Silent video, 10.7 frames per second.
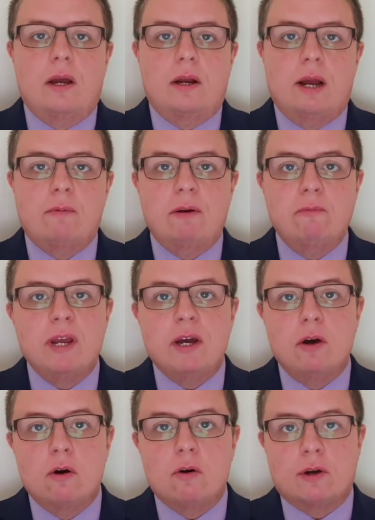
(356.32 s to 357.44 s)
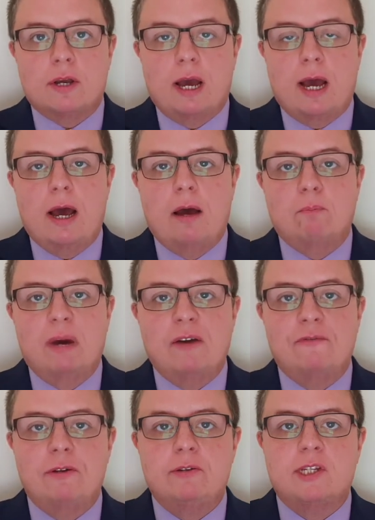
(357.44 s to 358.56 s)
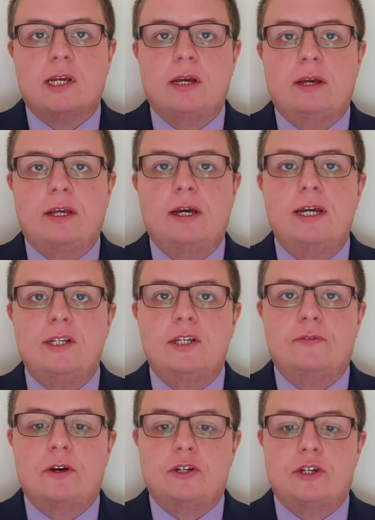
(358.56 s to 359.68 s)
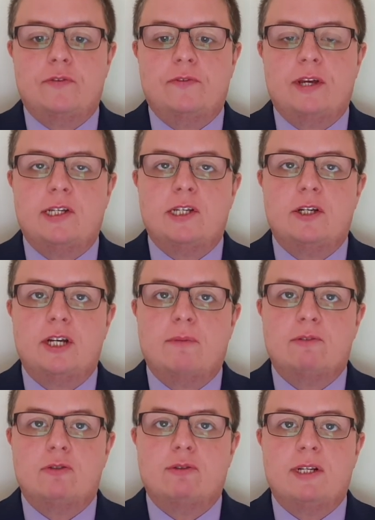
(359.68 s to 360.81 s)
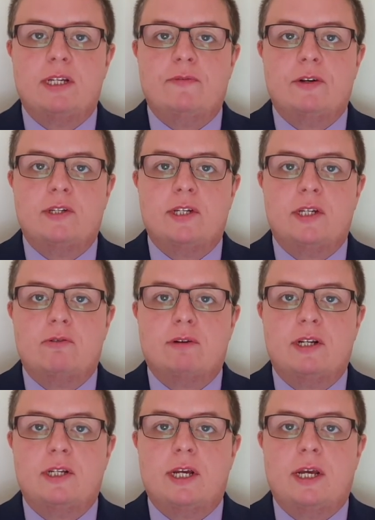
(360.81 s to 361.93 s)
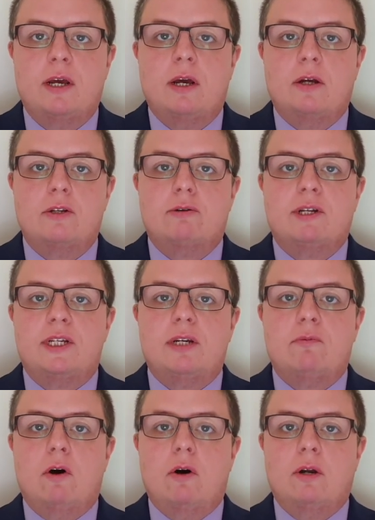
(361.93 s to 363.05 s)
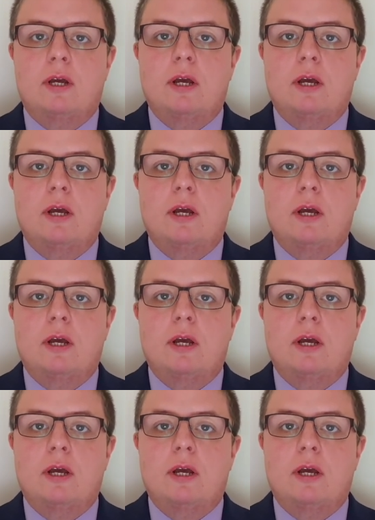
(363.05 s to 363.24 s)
Now, when we look at Matthew's slightly later version of this in chapter 20, verses 20 and 21,